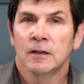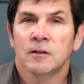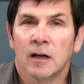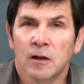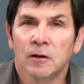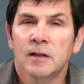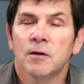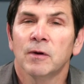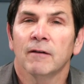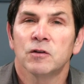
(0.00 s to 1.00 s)
not only
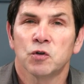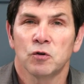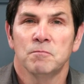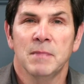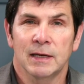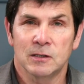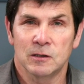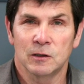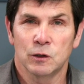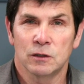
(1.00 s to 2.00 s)
that we have a true
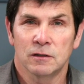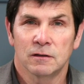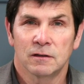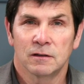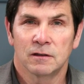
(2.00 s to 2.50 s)
message,